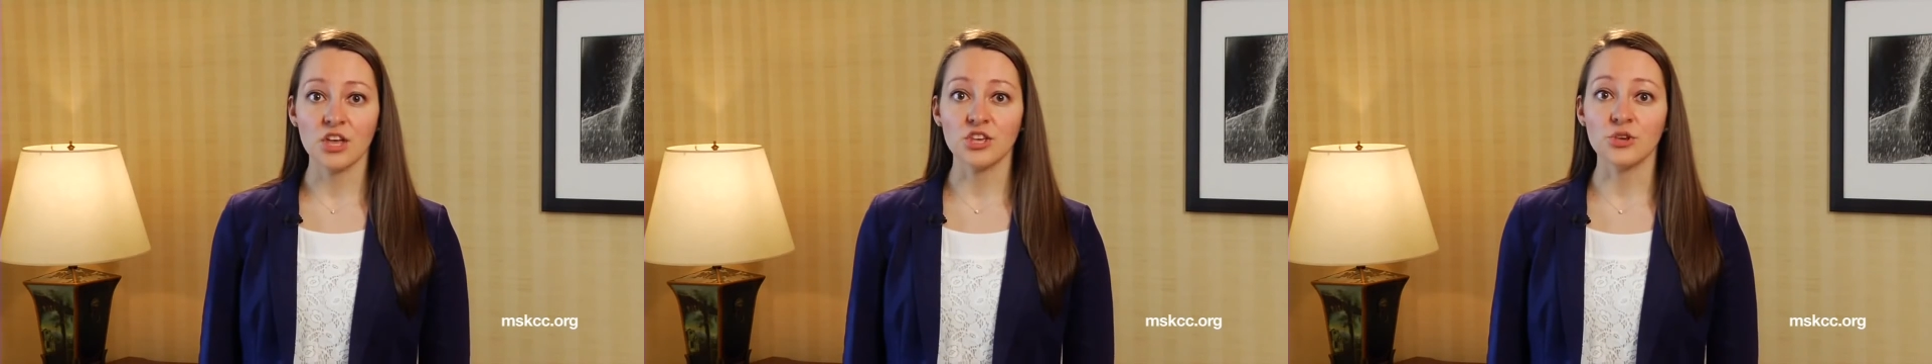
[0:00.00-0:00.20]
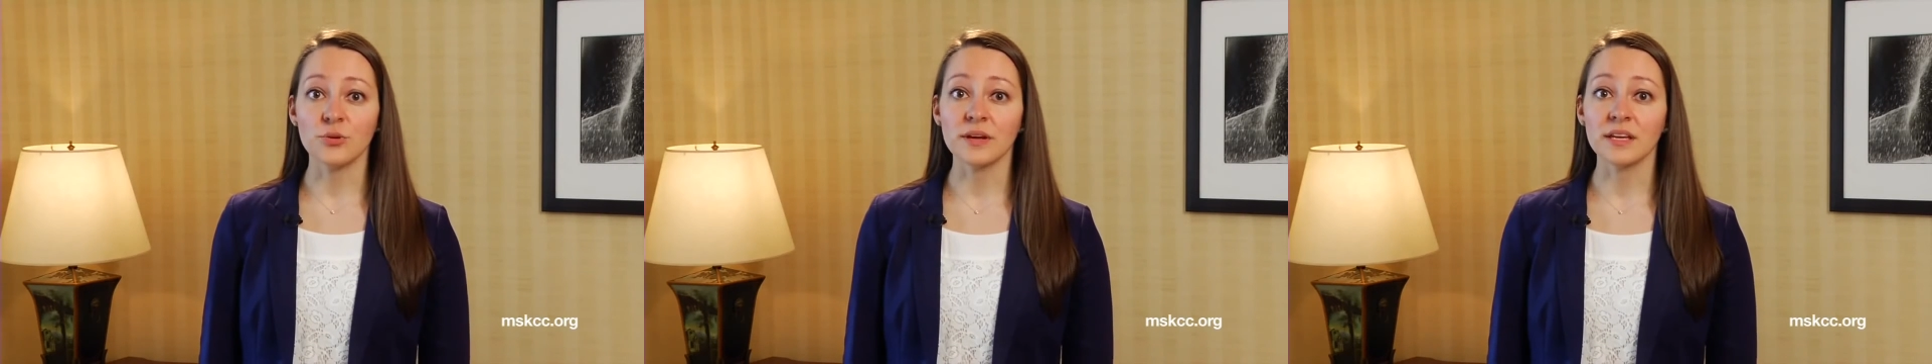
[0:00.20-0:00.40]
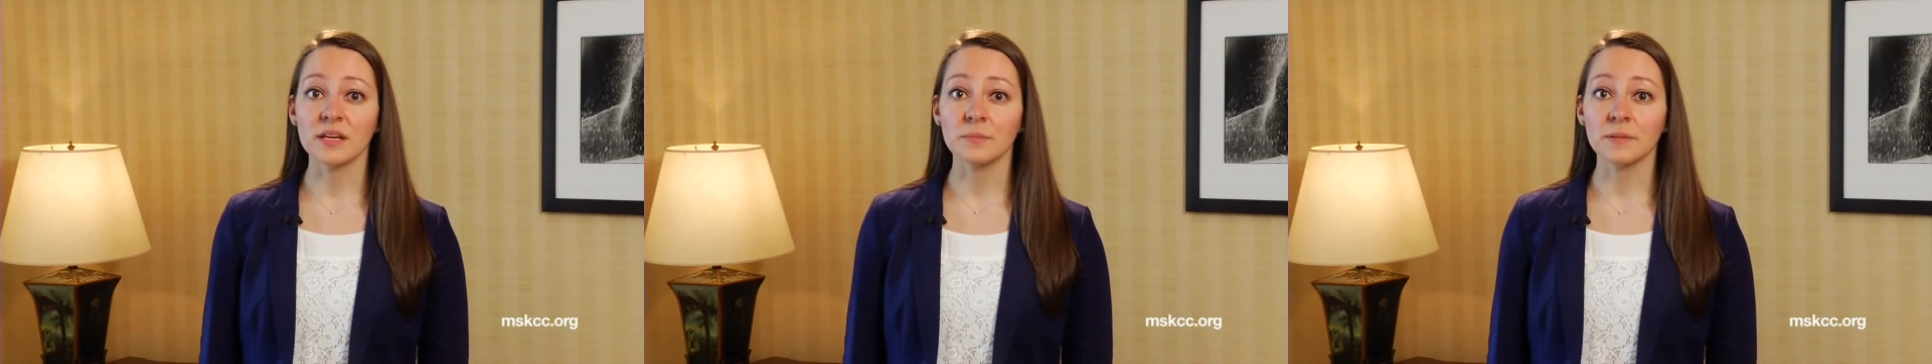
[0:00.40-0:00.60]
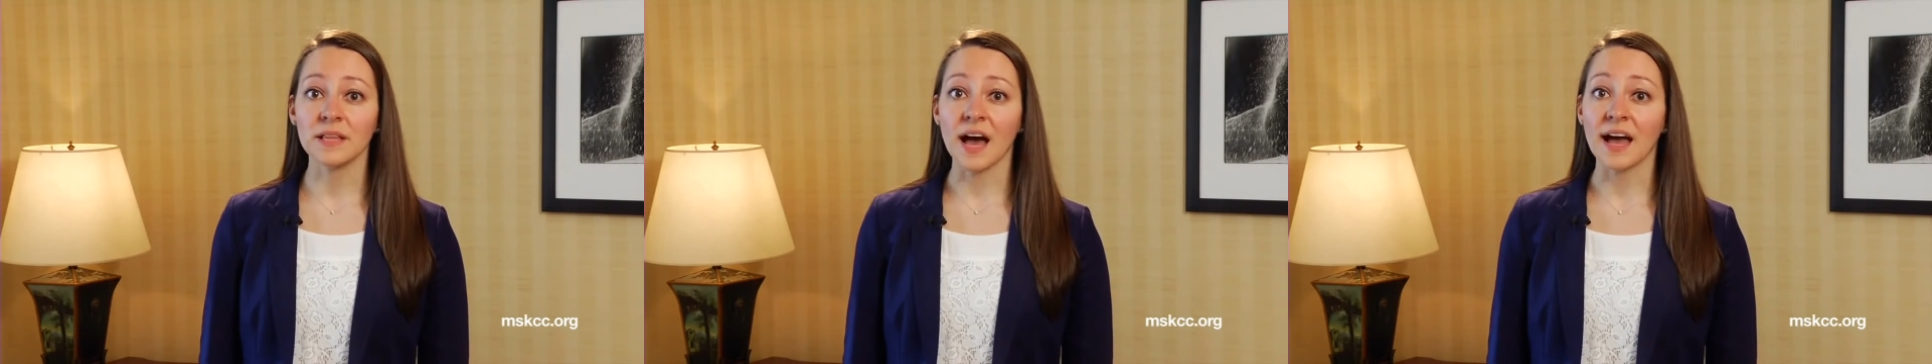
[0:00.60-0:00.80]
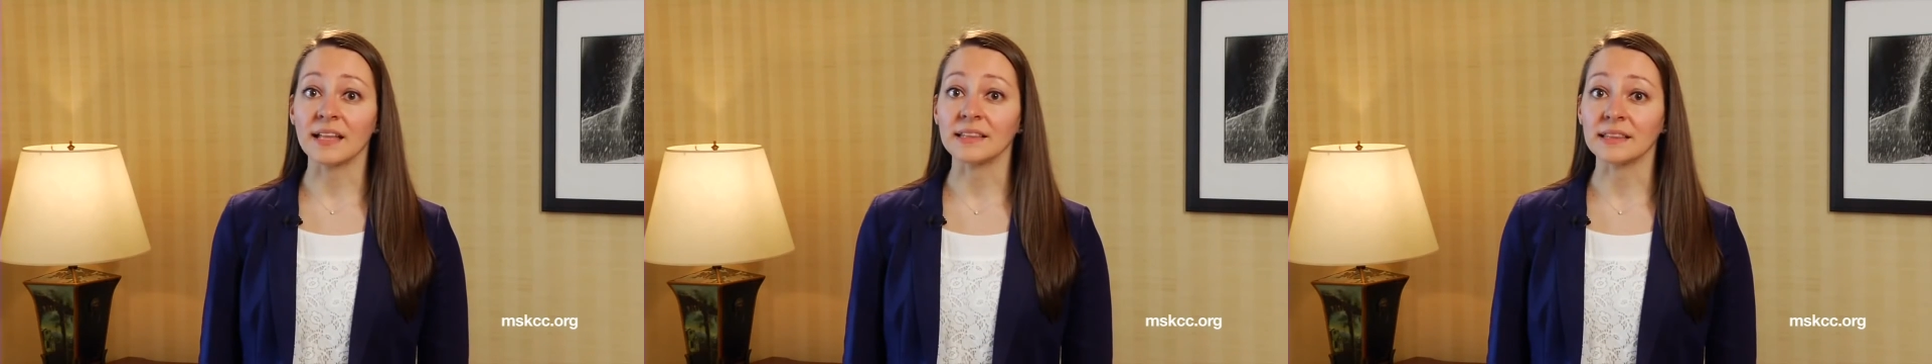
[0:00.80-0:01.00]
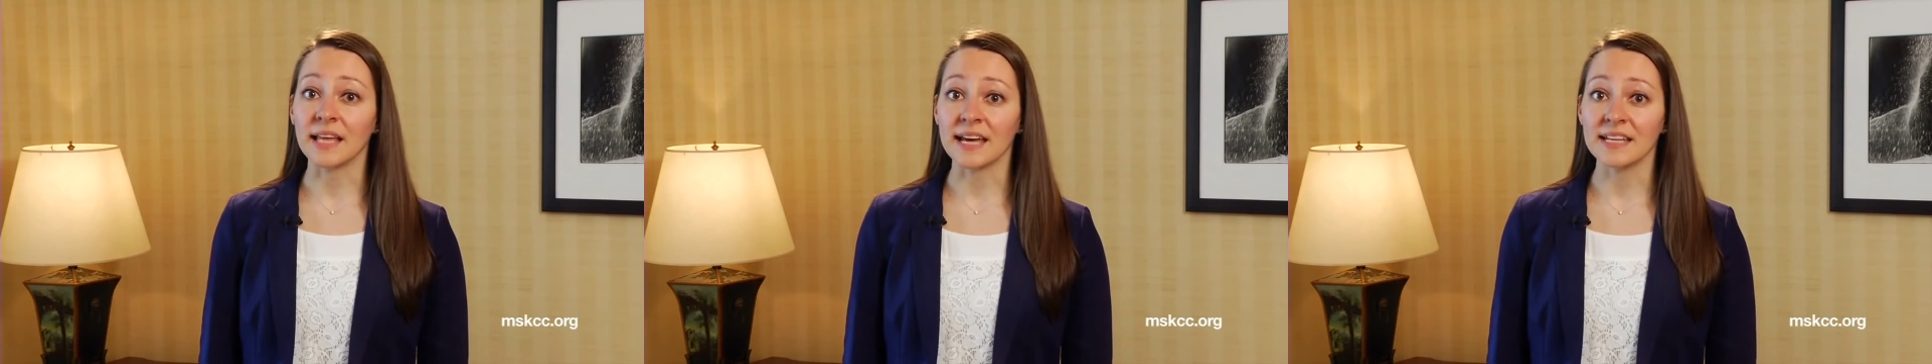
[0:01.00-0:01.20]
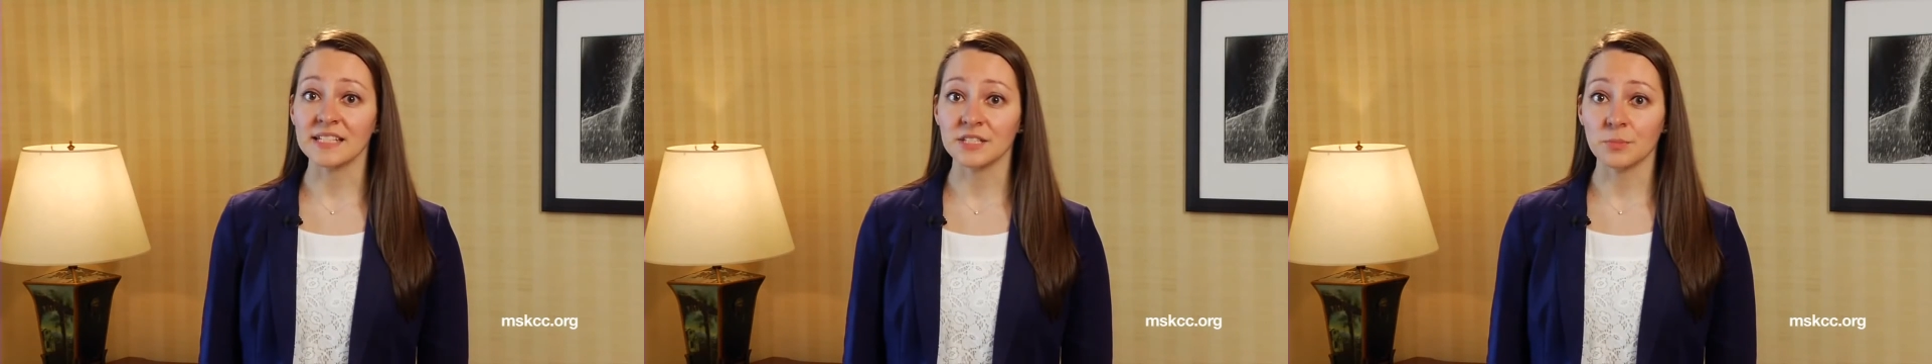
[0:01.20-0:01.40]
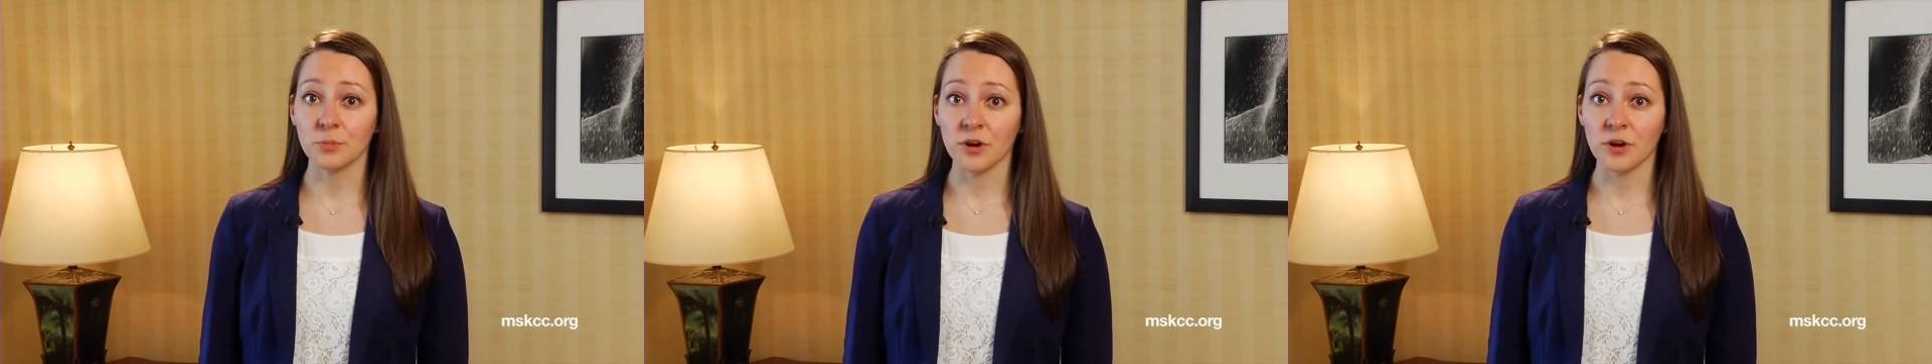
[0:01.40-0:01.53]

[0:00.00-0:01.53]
you can apply light